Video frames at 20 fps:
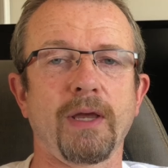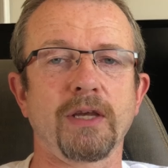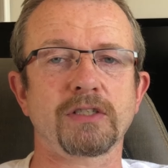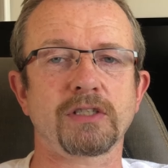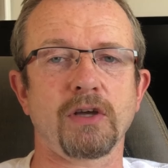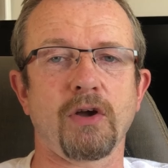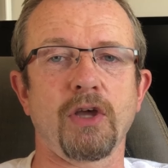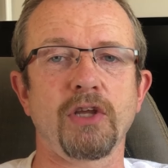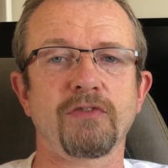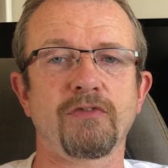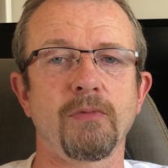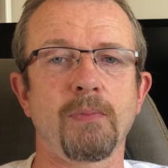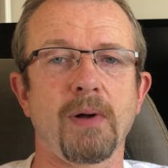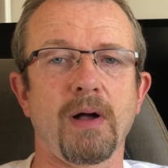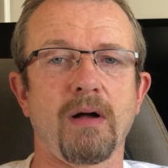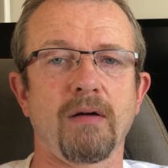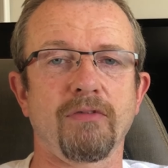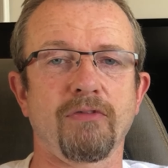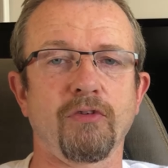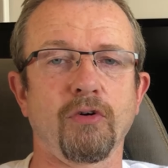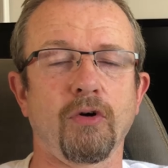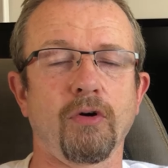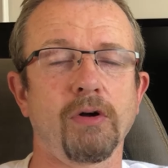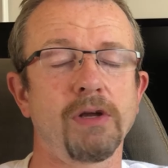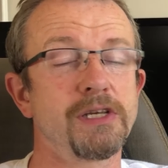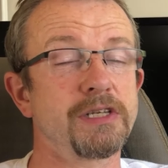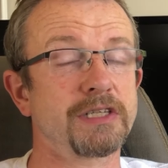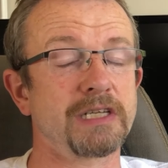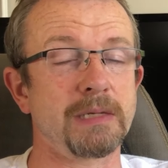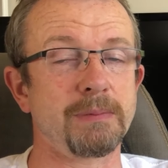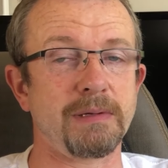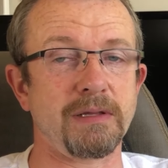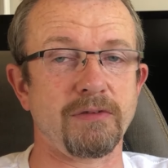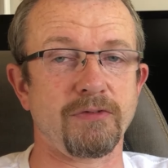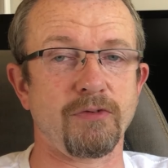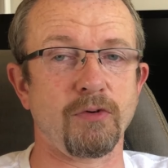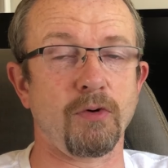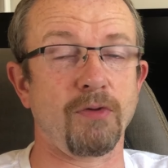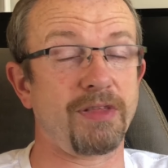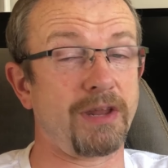of weeks guys for part 4. It's going to be
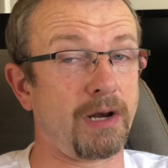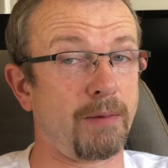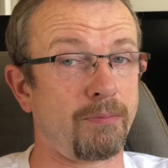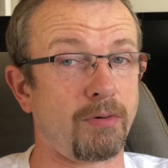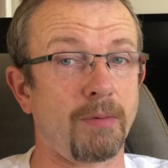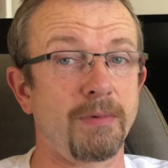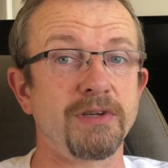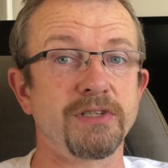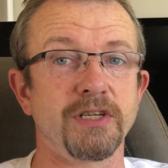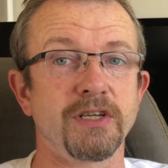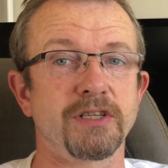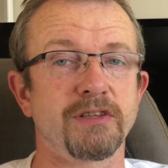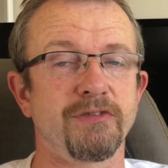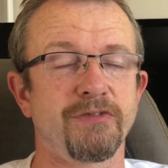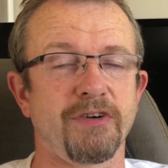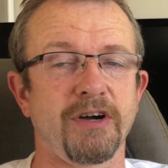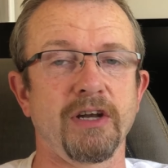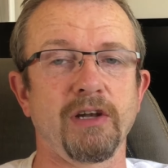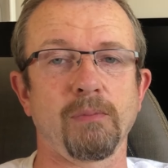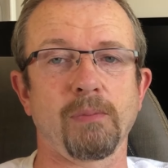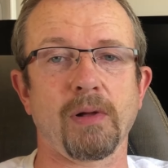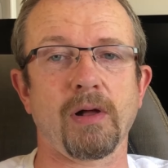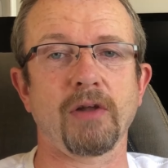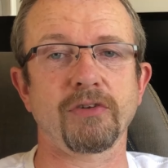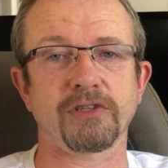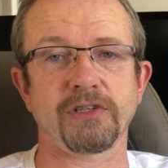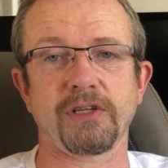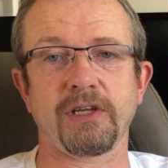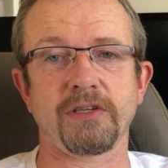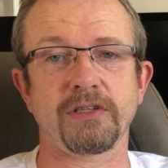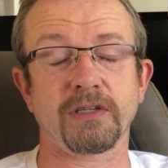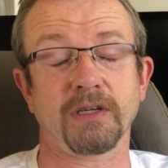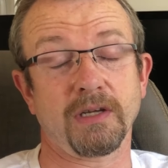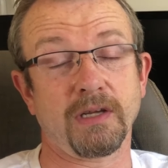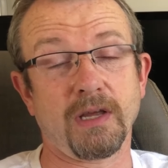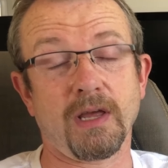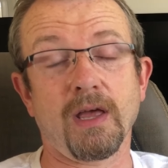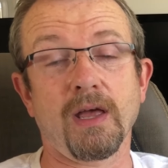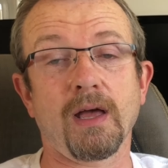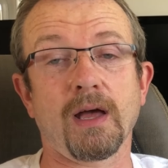the fourth and I promise it's the final part to this.
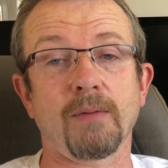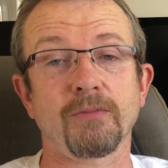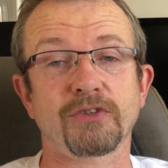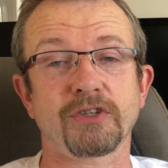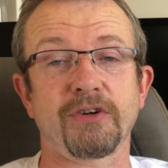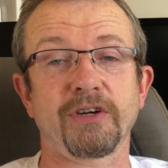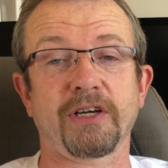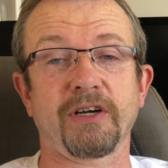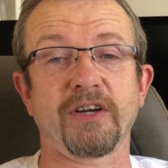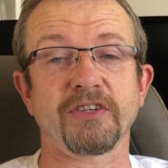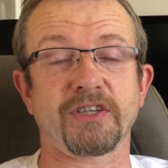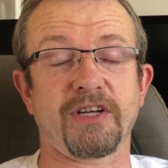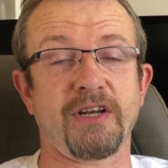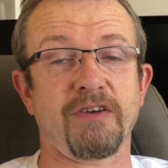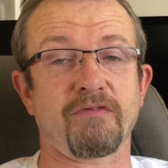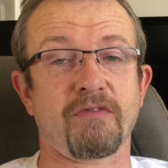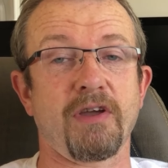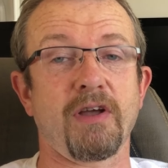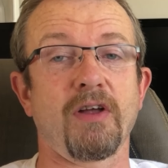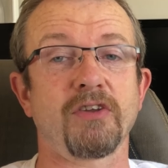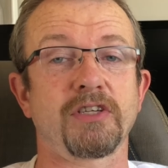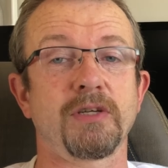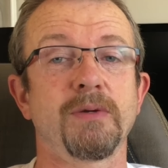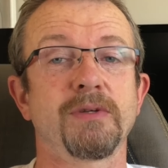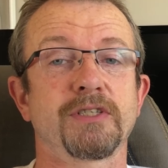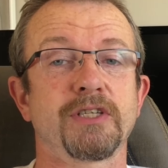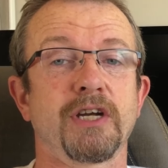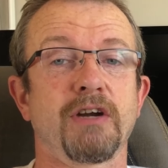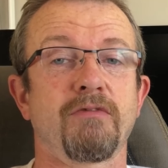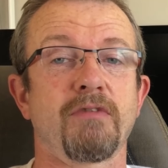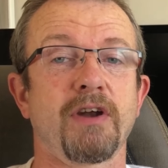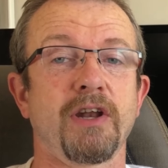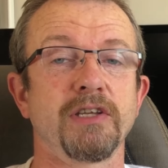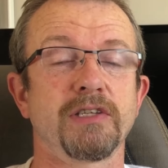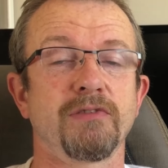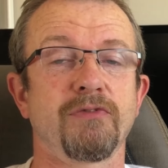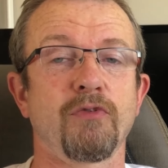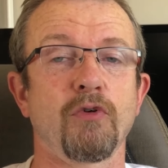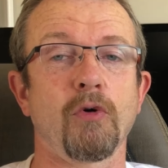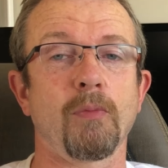I'm sorry guys, I didn't realise it was going to run
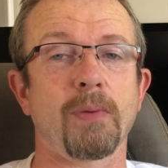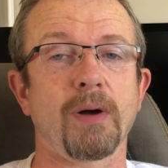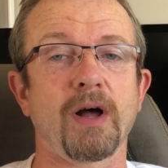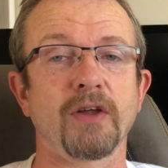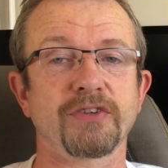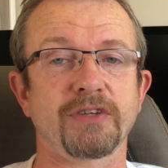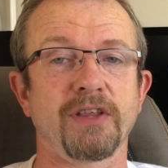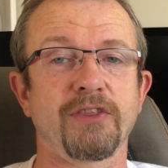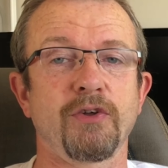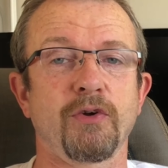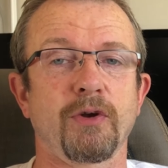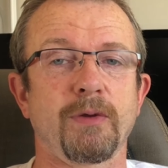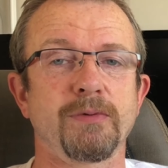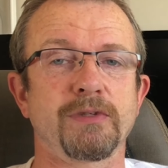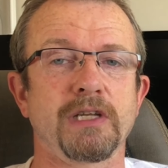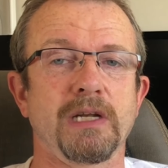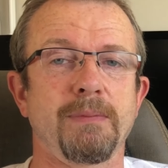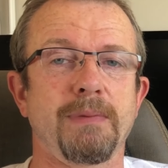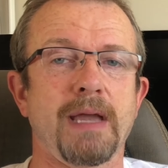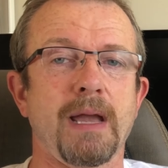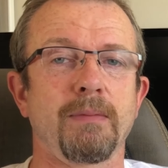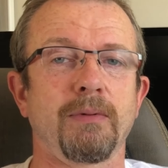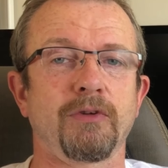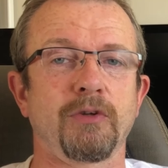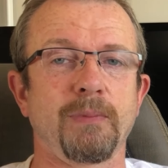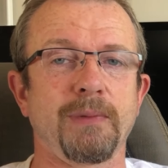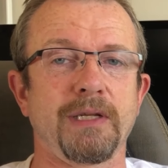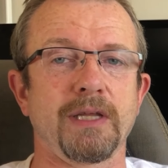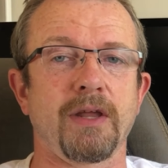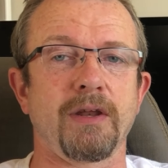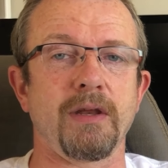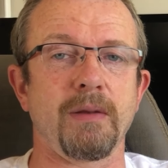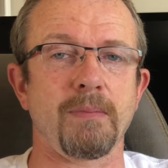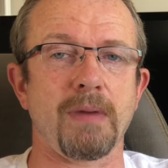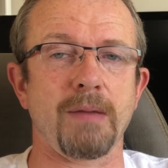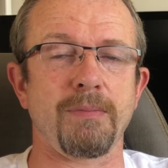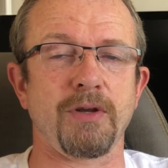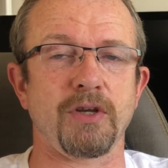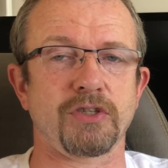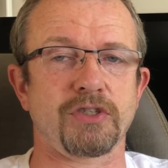into four parts. I thought it was going to be able to be done in
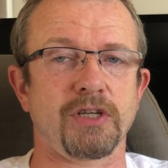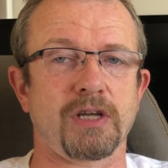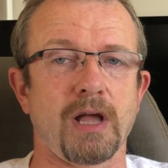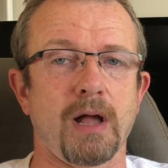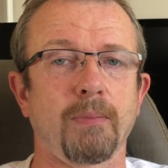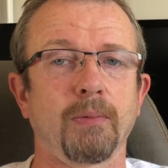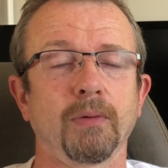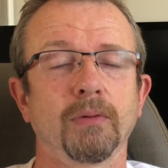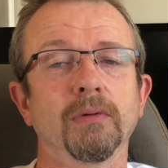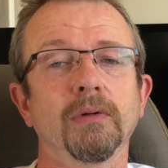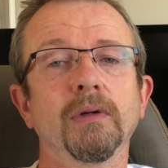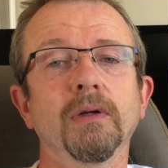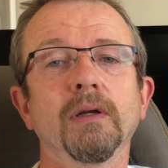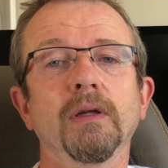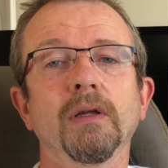maybe just a couple.